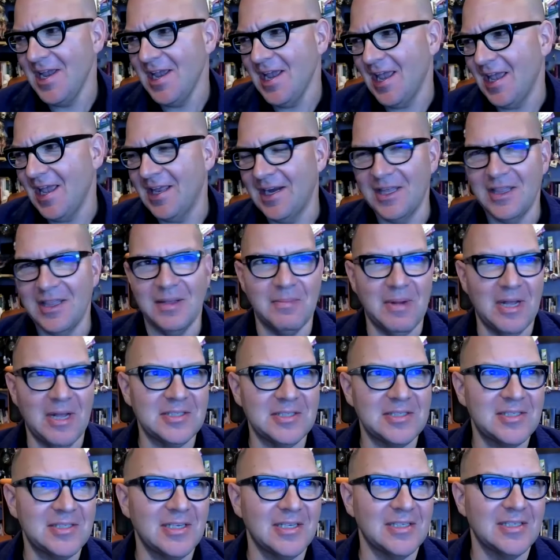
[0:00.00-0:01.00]
And in the
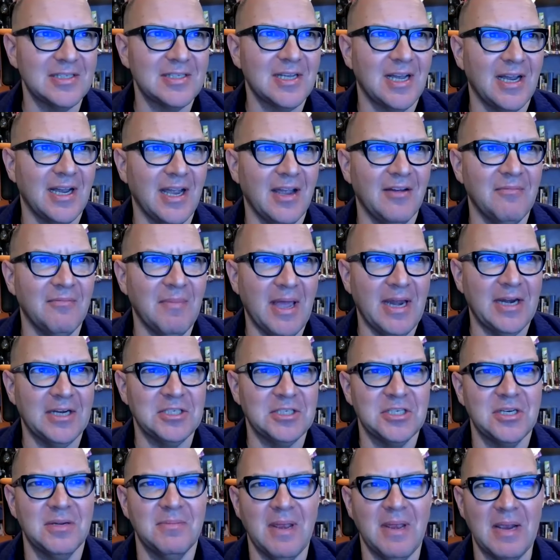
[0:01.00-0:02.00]
months since, I have
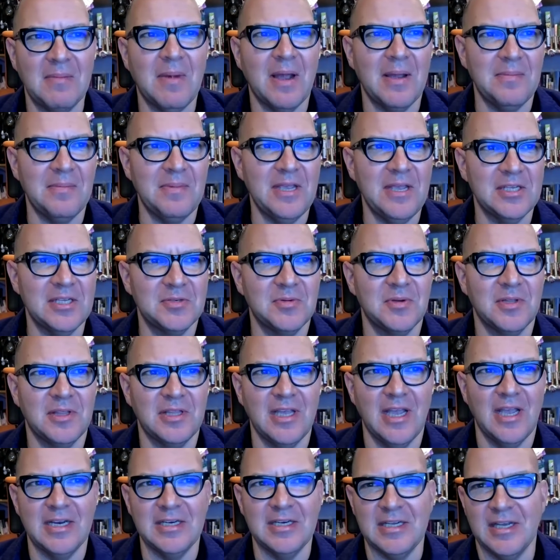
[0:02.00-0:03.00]
managed to make my peace with
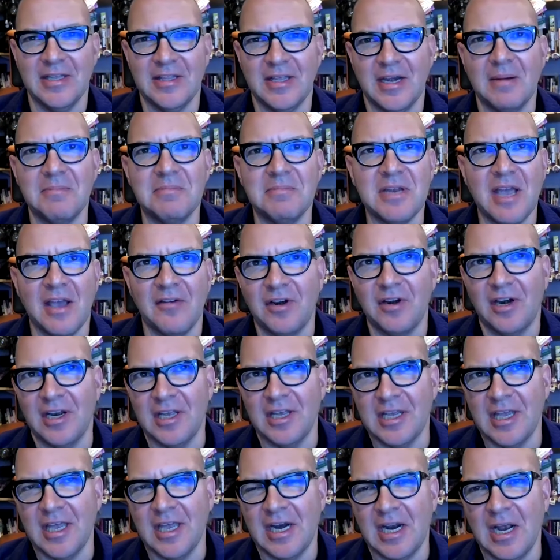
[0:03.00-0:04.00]
the idea that I'm
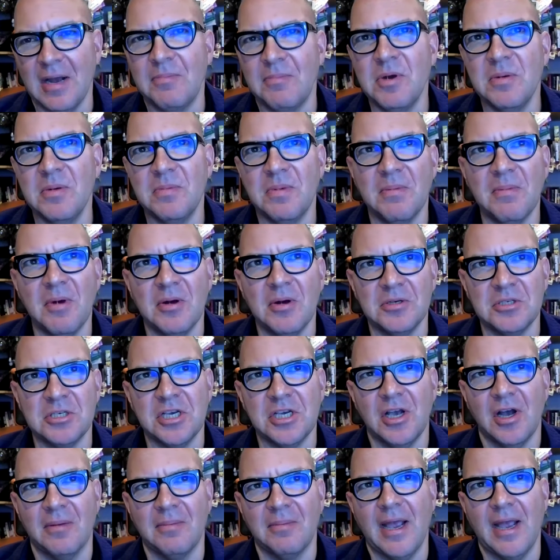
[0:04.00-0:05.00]
definitely getting a poop
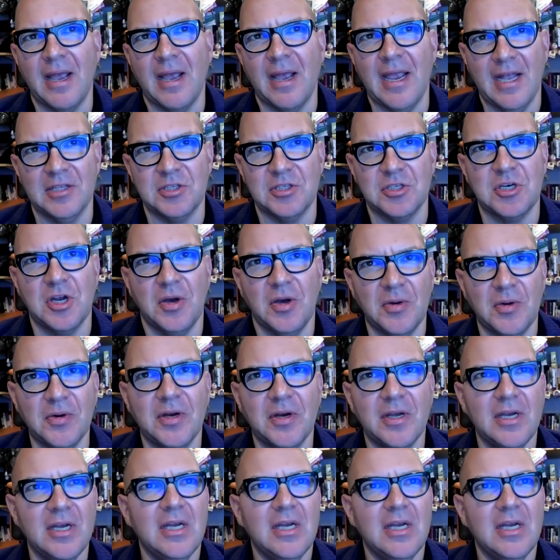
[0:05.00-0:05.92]
emoji on my headstone.